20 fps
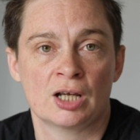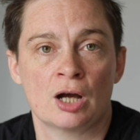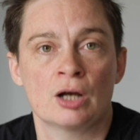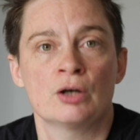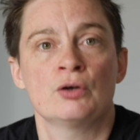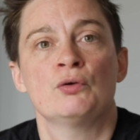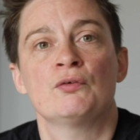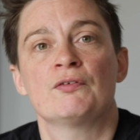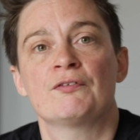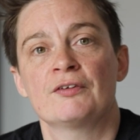
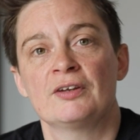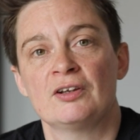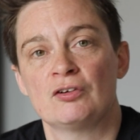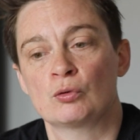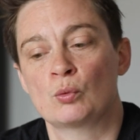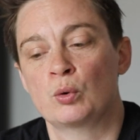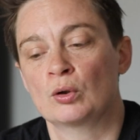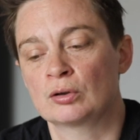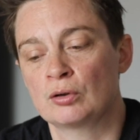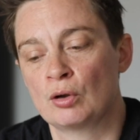go for this
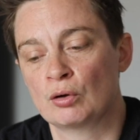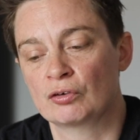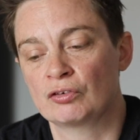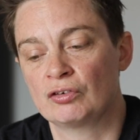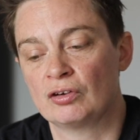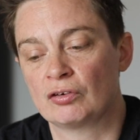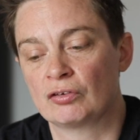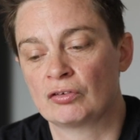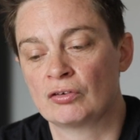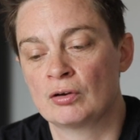quad lock
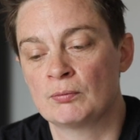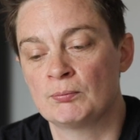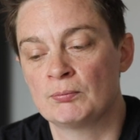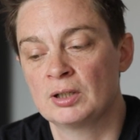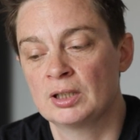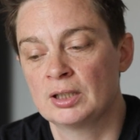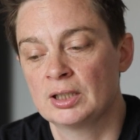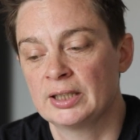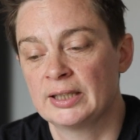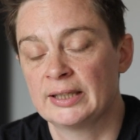system,
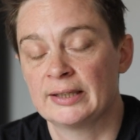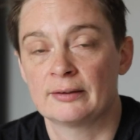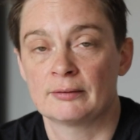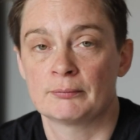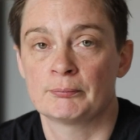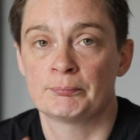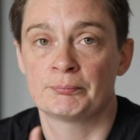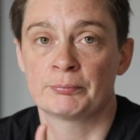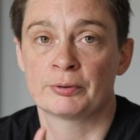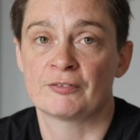
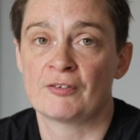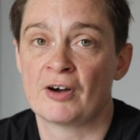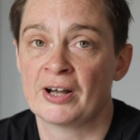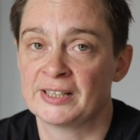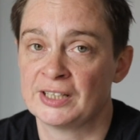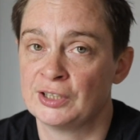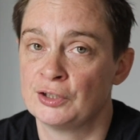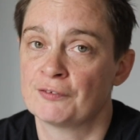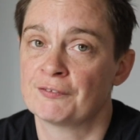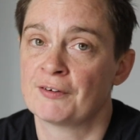
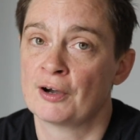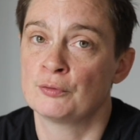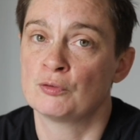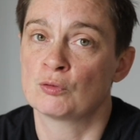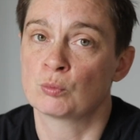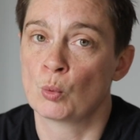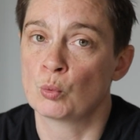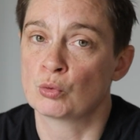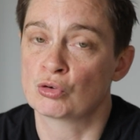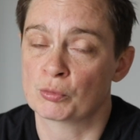providing your
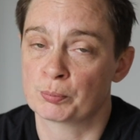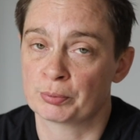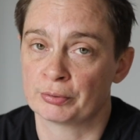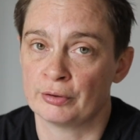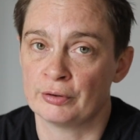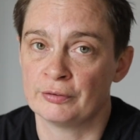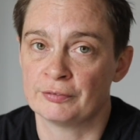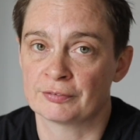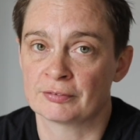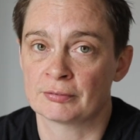phone's
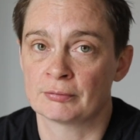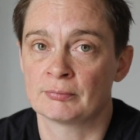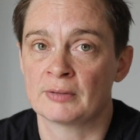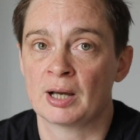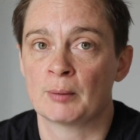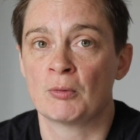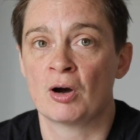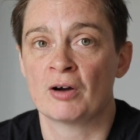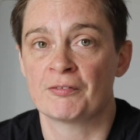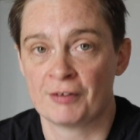waterproof.
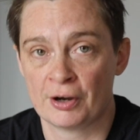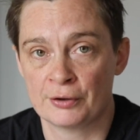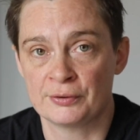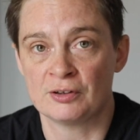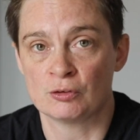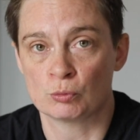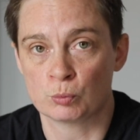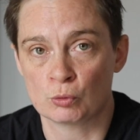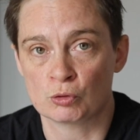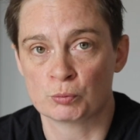Now, my phone
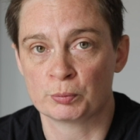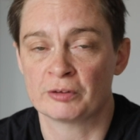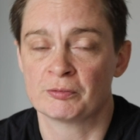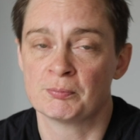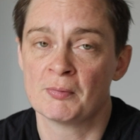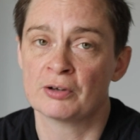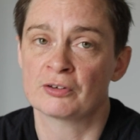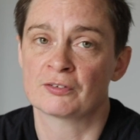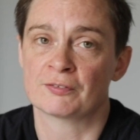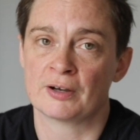is waterproof.
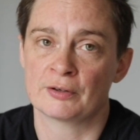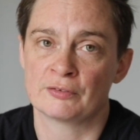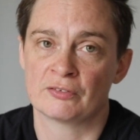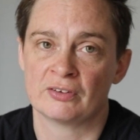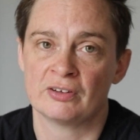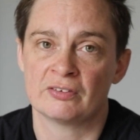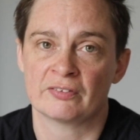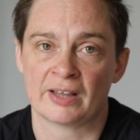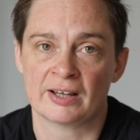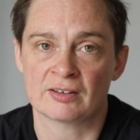Most phones
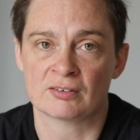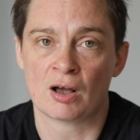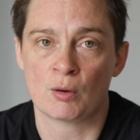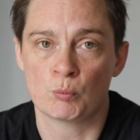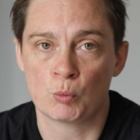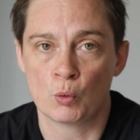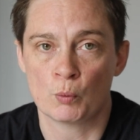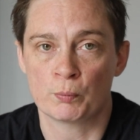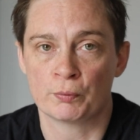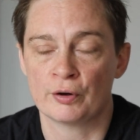these days
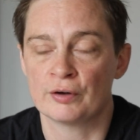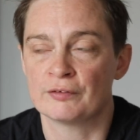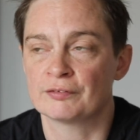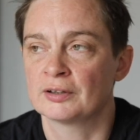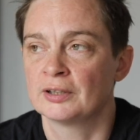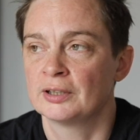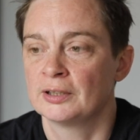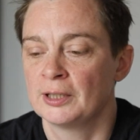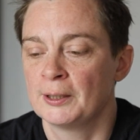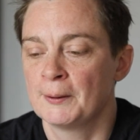are waterproof,
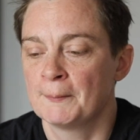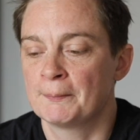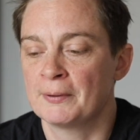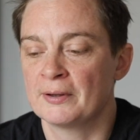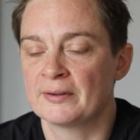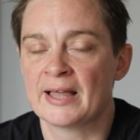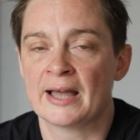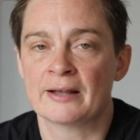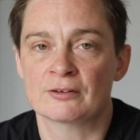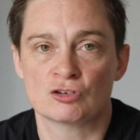
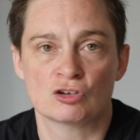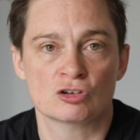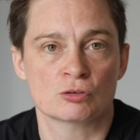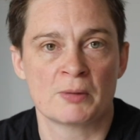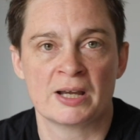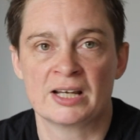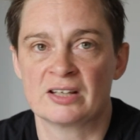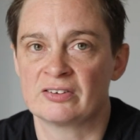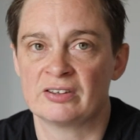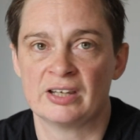but that just
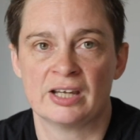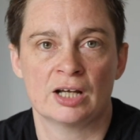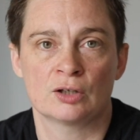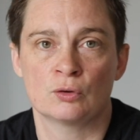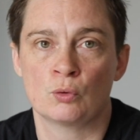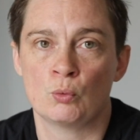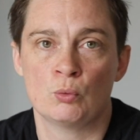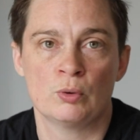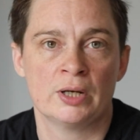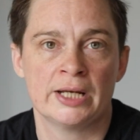makes it
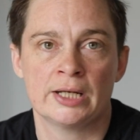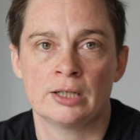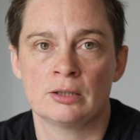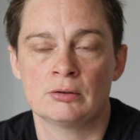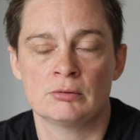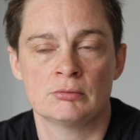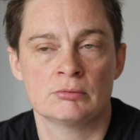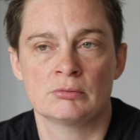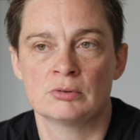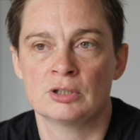an
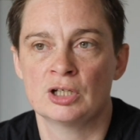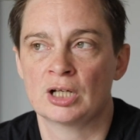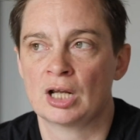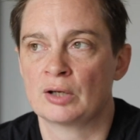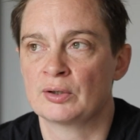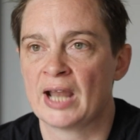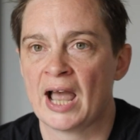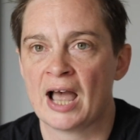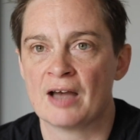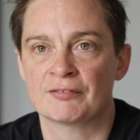all-in, you know,
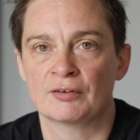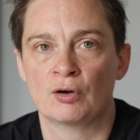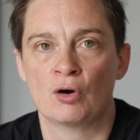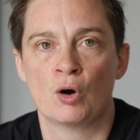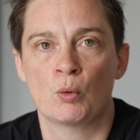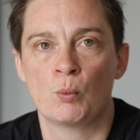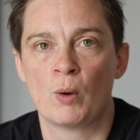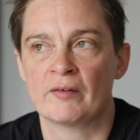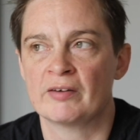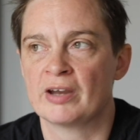you haven't
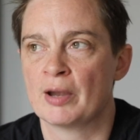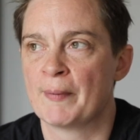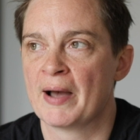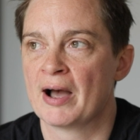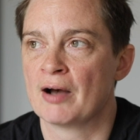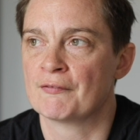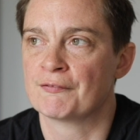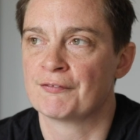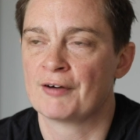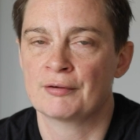got to worry
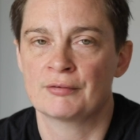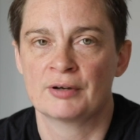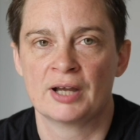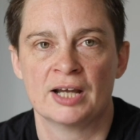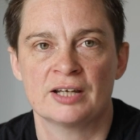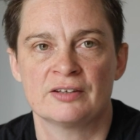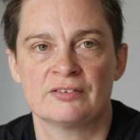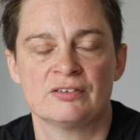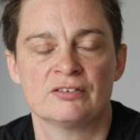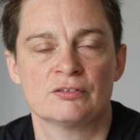about phone
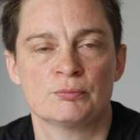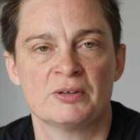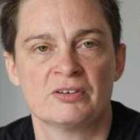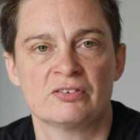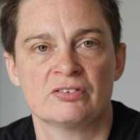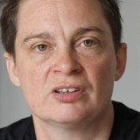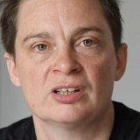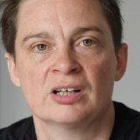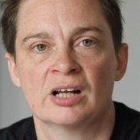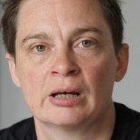cases
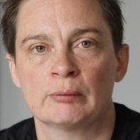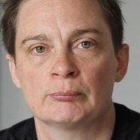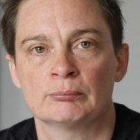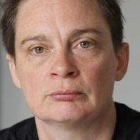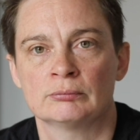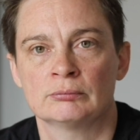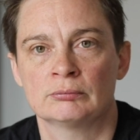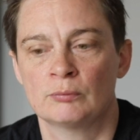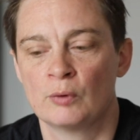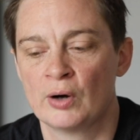misting up
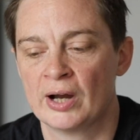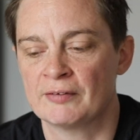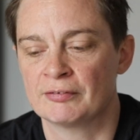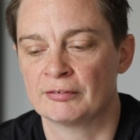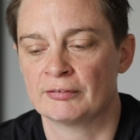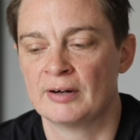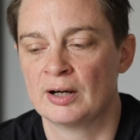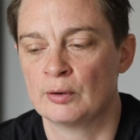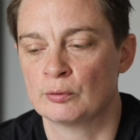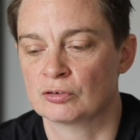and
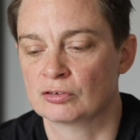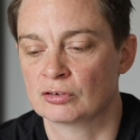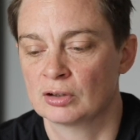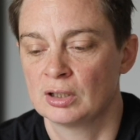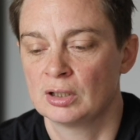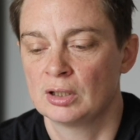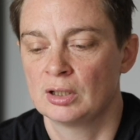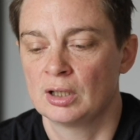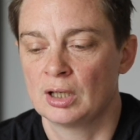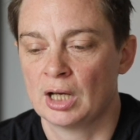whatever else.
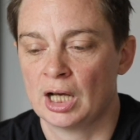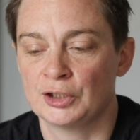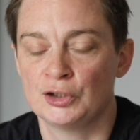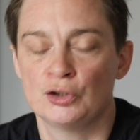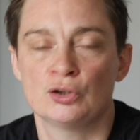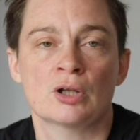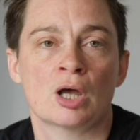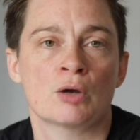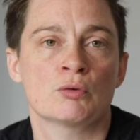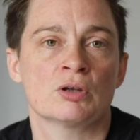And
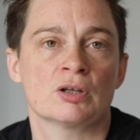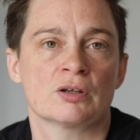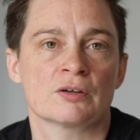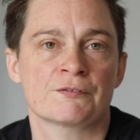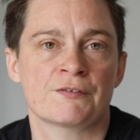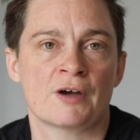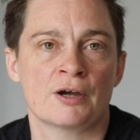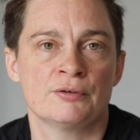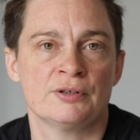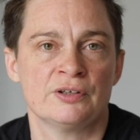you know that the
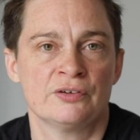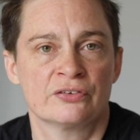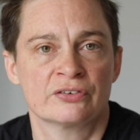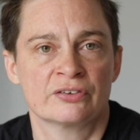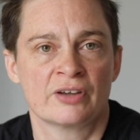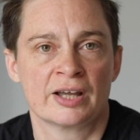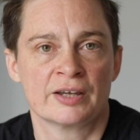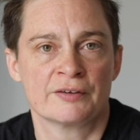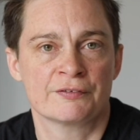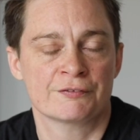phone is
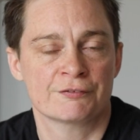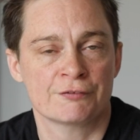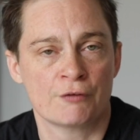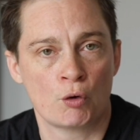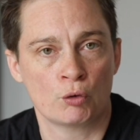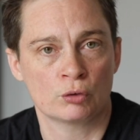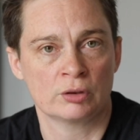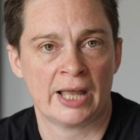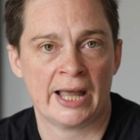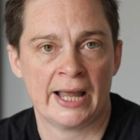safe
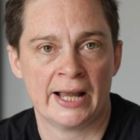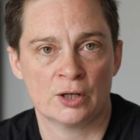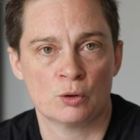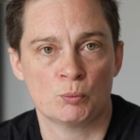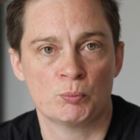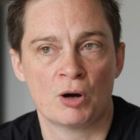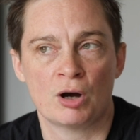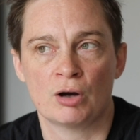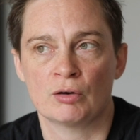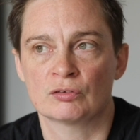on the
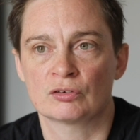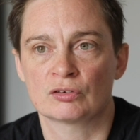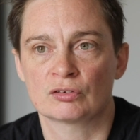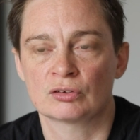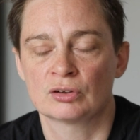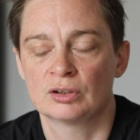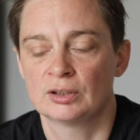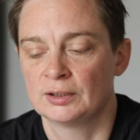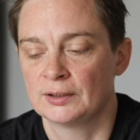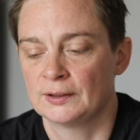handlebars.
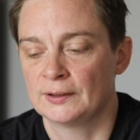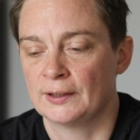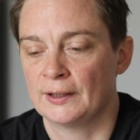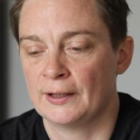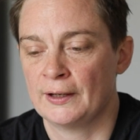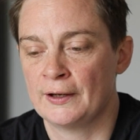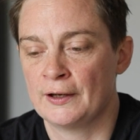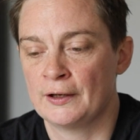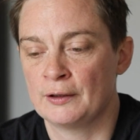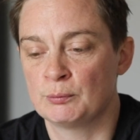
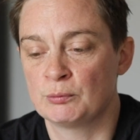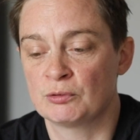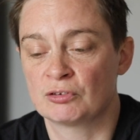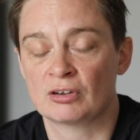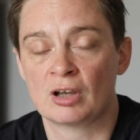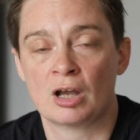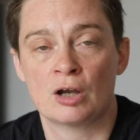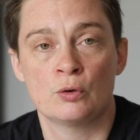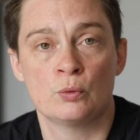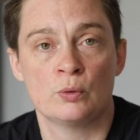
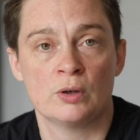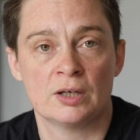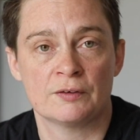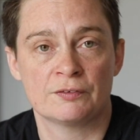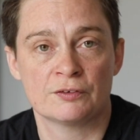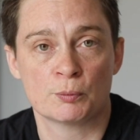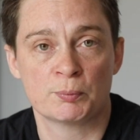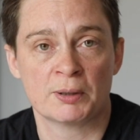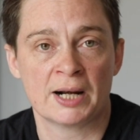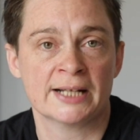So
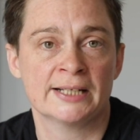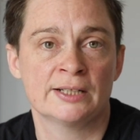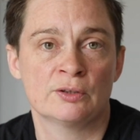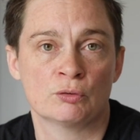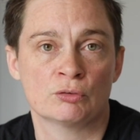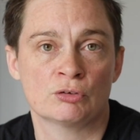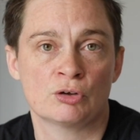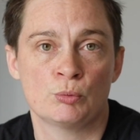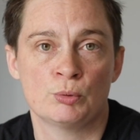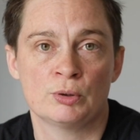if you're planning
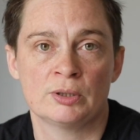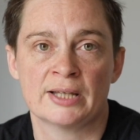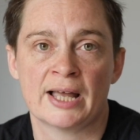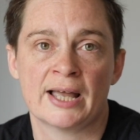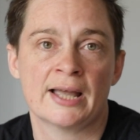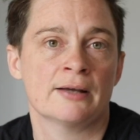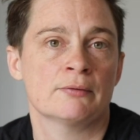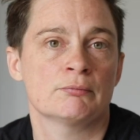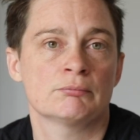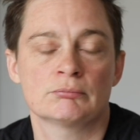on doing
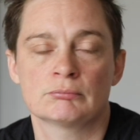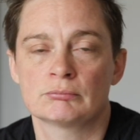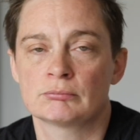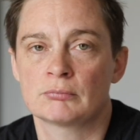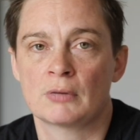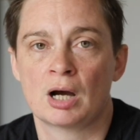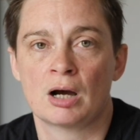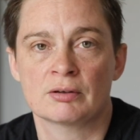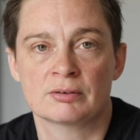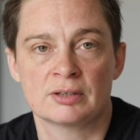that,
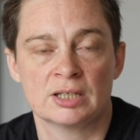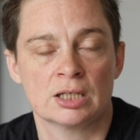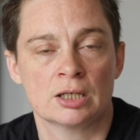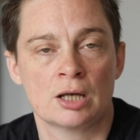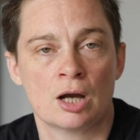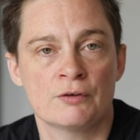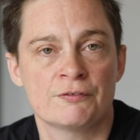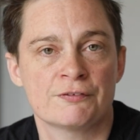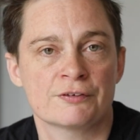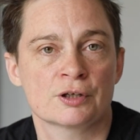I think
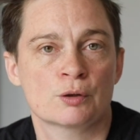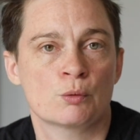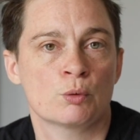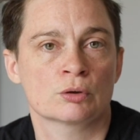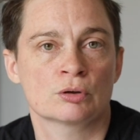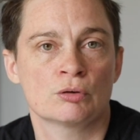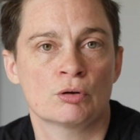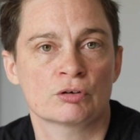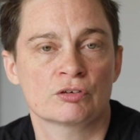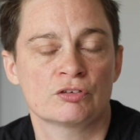go for the
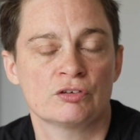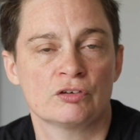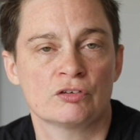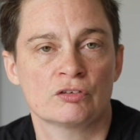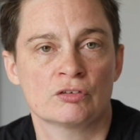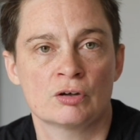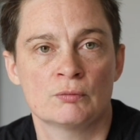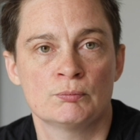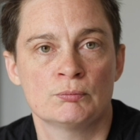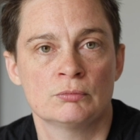quad lock
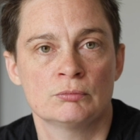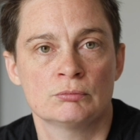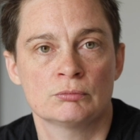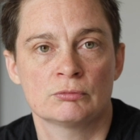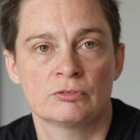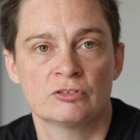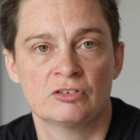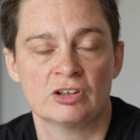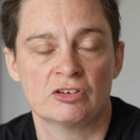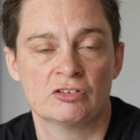system.
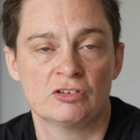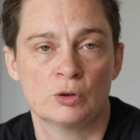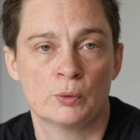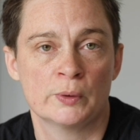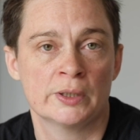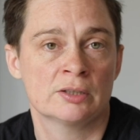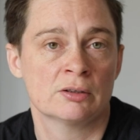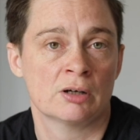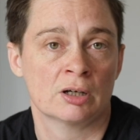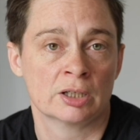60
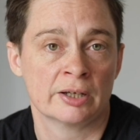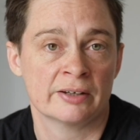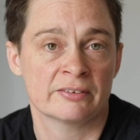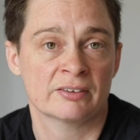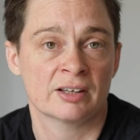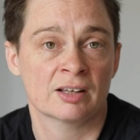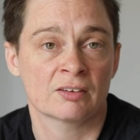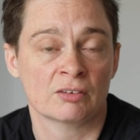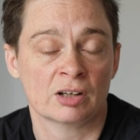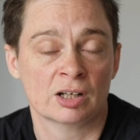quid, I know it
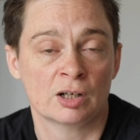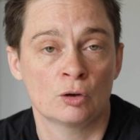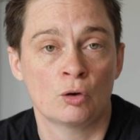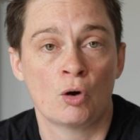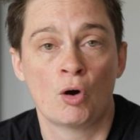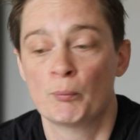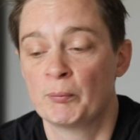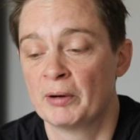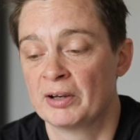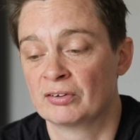sounds like a
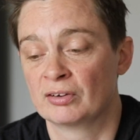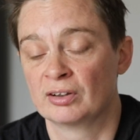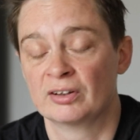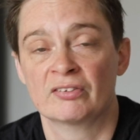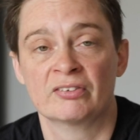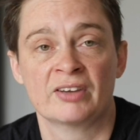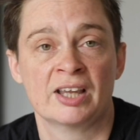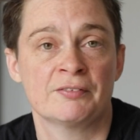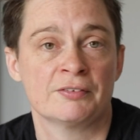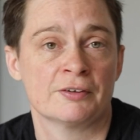lot, but it's going
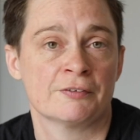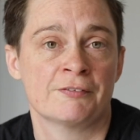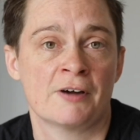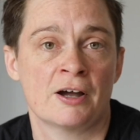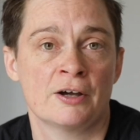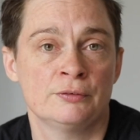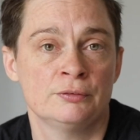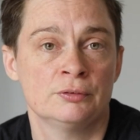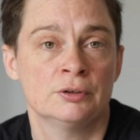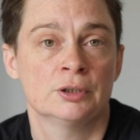to save your
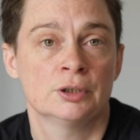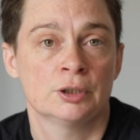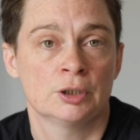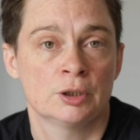phone,